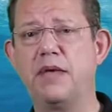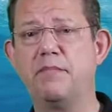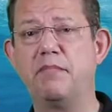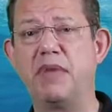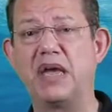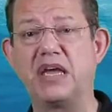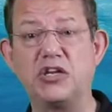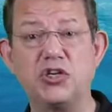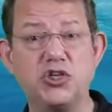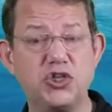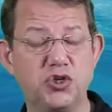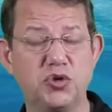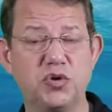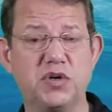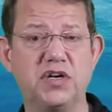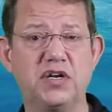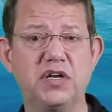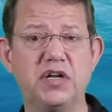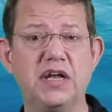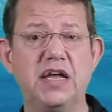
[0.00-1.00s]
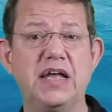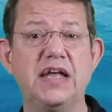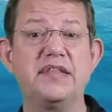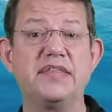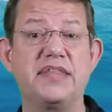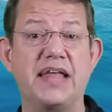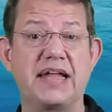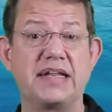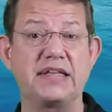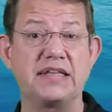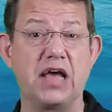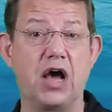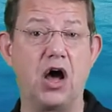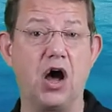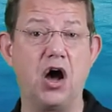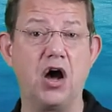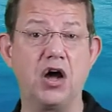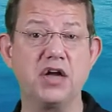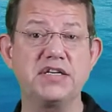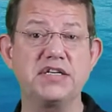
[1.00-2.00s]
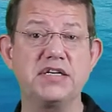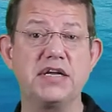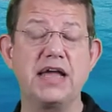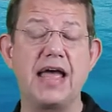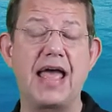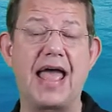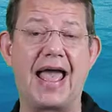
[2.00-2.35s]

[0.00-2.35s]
make sure that the heart